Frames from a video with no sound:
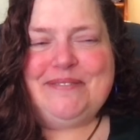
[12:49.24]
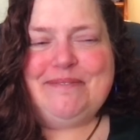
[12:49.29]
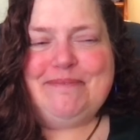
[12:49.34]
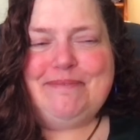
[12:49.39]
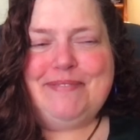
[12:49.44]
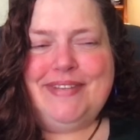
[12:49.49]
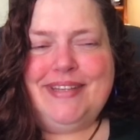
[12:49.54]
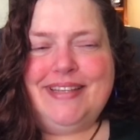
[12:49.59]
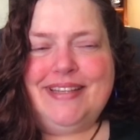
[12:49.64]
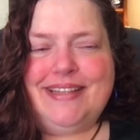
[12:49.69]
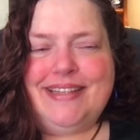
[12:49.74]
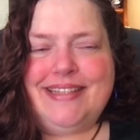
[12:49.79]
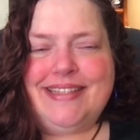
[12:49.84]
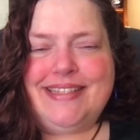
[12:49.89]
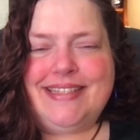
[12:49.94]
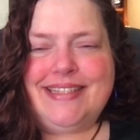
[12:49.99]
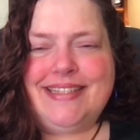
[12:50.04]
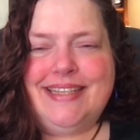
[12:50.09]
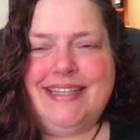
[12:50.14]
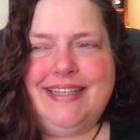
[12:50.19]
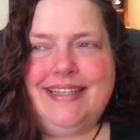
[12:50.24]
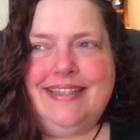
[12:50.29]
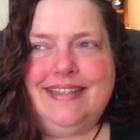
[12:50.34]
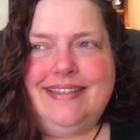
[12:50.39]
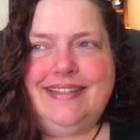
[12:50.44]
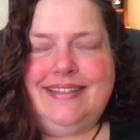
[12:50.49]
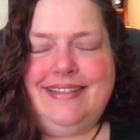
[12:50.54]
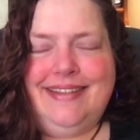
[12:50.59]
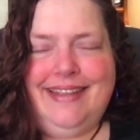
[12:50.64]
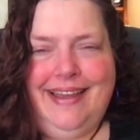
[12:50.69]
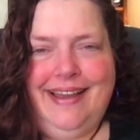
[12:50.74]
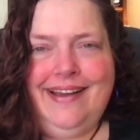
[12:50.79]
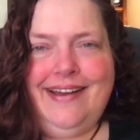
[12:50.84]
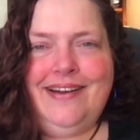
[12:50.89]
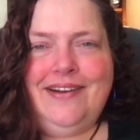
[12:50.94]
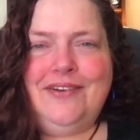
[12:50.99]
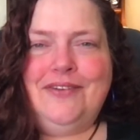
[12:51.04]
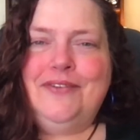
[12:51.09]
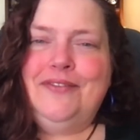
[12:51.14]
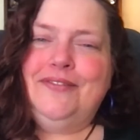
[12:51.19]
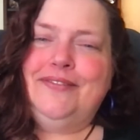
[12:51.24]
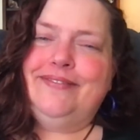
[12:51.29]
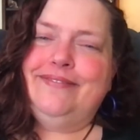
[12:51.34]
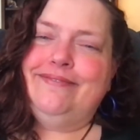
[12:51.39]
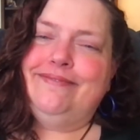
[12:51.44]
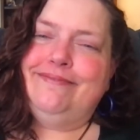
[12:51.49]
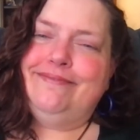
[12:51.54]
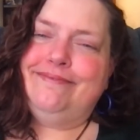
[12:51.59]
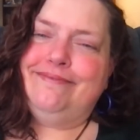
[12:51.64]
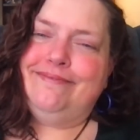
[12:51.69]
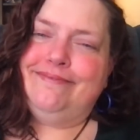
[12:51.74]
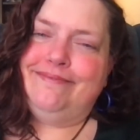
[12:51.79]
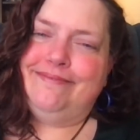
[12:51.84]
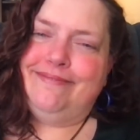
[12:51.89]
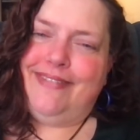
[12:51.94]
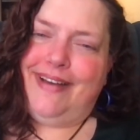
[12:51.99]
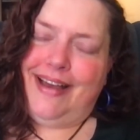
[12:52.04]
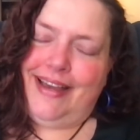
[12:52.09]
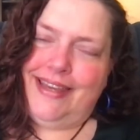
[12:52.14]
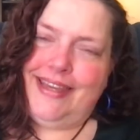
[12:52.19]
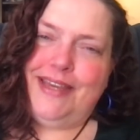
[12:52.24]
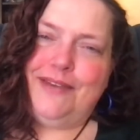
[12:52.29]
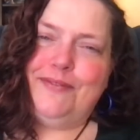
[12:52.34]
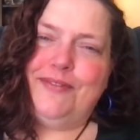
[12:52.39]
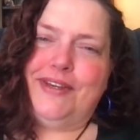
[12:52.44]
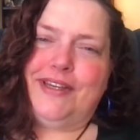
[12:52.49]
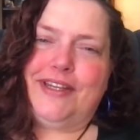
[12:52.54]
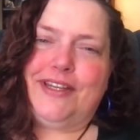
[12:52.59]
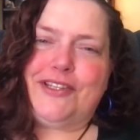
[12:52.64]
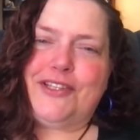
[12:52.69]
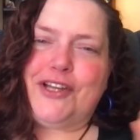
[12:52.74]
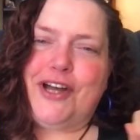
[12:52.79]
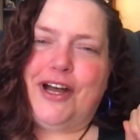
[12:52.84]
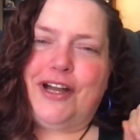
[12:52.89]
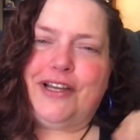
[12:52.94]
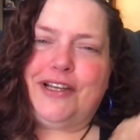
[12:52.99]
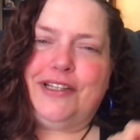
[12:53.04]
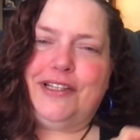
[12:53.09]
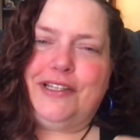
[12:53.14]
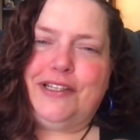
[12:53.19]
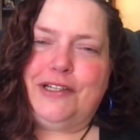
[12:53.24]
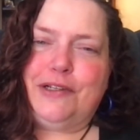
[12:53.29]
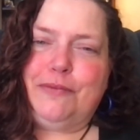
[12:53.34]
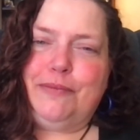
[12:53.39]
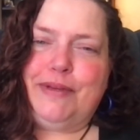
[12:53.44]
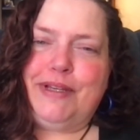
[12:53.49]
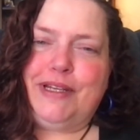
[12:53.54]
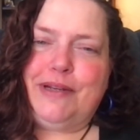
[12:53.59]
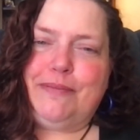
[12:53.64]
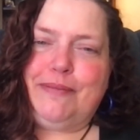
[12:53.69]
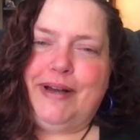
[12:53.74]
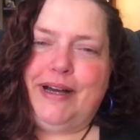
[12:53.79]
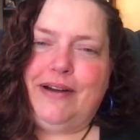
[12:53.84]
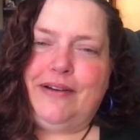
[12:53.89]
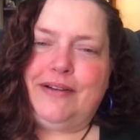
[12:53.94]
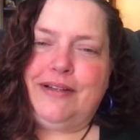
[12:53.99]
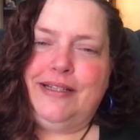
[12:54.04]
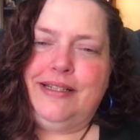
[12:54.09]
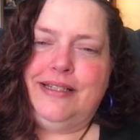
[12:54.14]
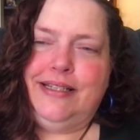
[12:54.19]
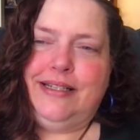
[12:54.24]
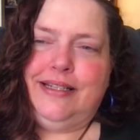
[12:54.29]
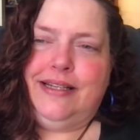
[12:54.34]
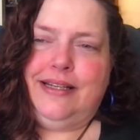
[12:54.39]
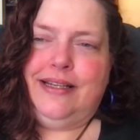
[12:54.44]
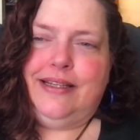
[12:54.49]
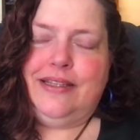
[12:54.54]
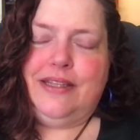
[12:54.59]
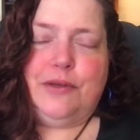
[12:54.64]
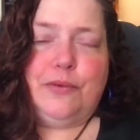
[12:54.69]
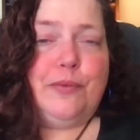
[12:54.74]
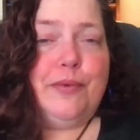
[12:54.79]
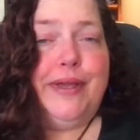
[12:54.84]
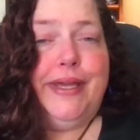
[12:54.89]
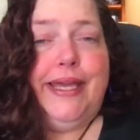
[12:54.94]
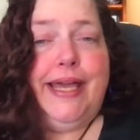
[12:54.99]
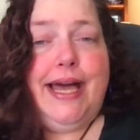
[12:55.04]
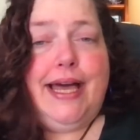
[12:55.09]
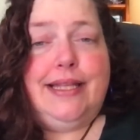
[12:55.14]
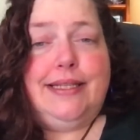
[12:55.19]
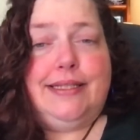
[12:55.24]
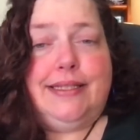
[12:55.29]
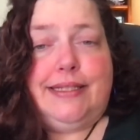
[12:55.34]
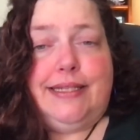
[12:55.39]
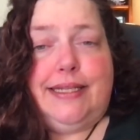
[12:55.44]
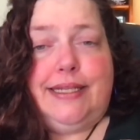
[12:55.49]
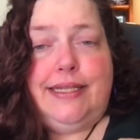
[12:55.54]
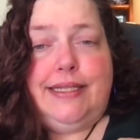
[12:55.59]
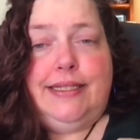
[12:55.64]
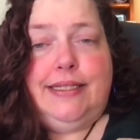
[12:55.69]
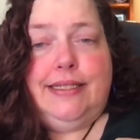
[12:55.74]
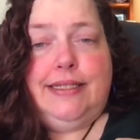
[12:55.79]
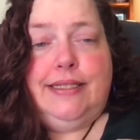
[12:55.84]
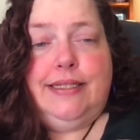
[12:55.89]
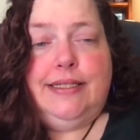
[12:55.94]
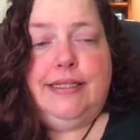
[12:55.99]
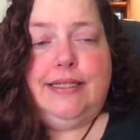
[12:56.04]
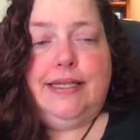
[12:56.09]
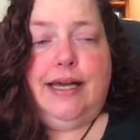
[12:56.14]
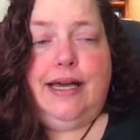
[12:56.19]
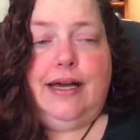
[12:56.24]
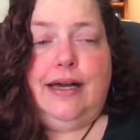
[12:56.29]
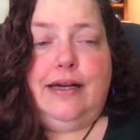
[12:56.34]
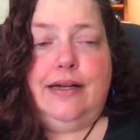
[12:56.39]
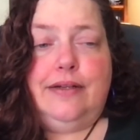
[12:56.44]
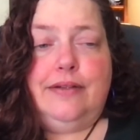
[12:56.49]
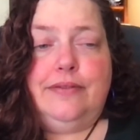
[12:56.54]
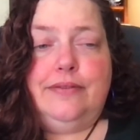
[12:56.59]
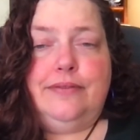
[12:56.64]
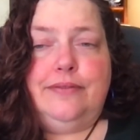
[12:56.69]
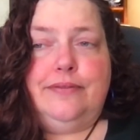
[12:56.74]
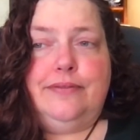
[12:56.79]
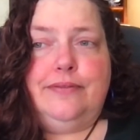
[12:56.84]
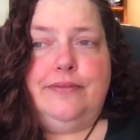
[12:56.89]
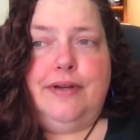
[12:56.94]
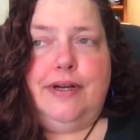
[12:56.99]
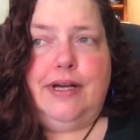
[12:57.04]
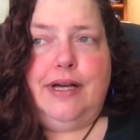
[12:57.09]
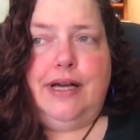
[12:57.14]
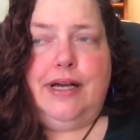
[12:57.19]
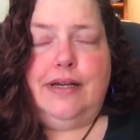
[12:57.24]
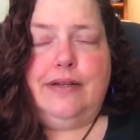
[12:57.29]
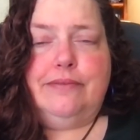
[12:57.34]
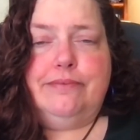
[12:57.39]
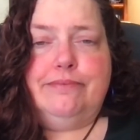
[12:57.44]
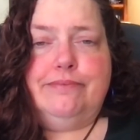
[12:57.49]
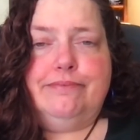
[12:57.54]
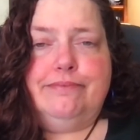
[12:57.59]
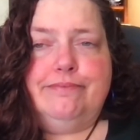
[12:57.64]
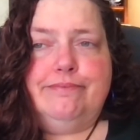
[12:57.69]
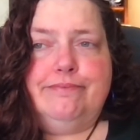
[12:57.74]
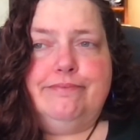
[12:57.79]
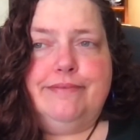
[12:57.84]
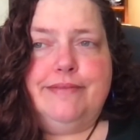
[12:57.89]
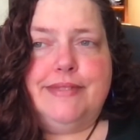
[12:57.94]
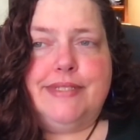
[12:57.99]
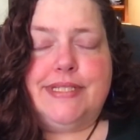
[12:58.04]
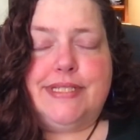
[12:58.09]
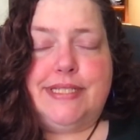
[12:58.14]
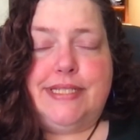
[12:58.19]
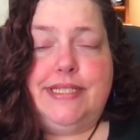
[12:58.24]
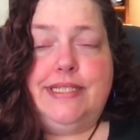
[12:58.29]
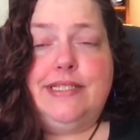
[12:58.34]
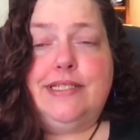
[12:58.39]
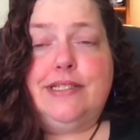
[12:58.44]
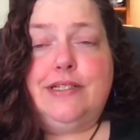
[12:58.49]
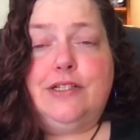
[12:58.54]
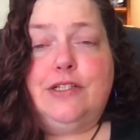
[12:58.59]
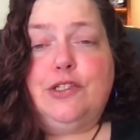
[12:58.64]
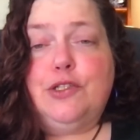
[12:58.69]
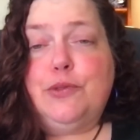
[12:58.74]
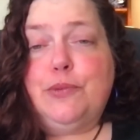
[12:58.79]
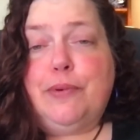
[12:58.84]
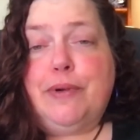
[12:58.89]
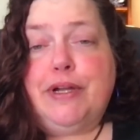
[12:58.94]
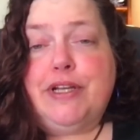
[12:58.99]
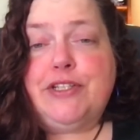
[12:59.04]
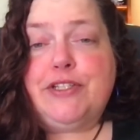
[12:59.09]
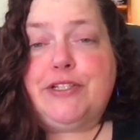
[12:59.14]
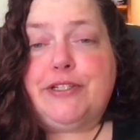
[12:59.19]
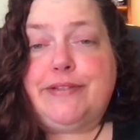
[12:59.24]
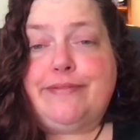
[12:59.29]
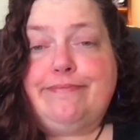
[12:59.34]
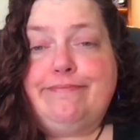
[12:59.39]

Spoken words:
because now I am going to talk a little bit about the reality of seasonal depression.